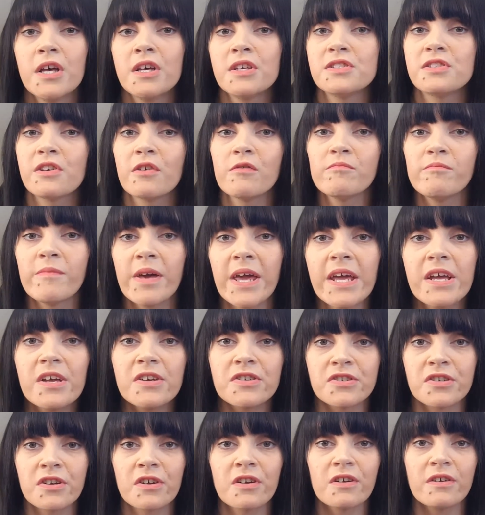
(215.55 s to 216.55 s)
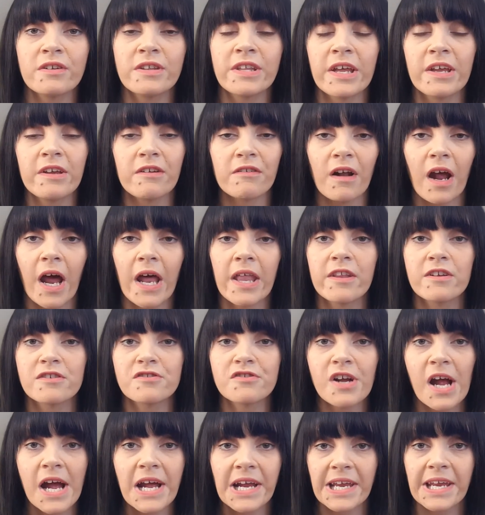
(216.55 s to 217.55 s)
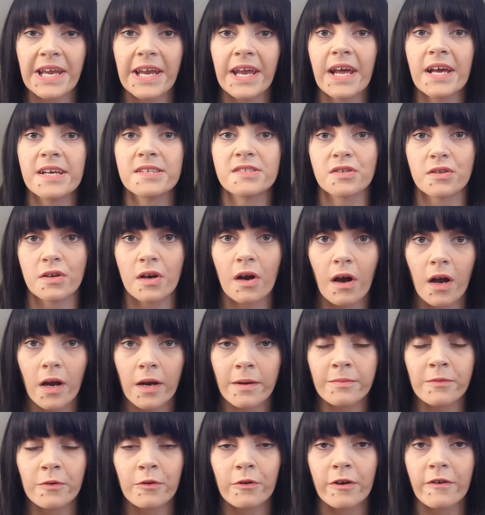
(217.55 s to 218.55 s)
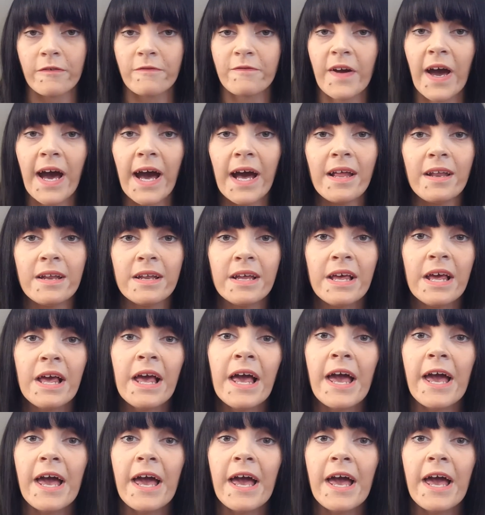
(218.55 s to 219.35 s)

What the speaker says: So make sure that you're either tracking it as a carb or a fat